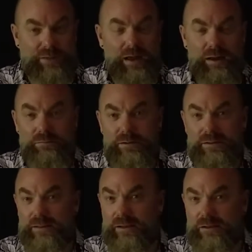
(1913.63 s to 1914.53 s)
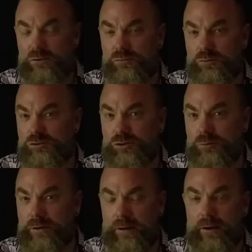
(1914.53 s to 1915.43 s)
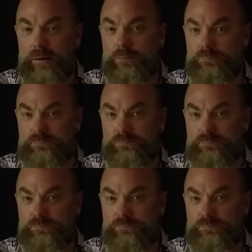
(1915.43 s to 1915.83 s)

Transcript: I want to thank you for showing up.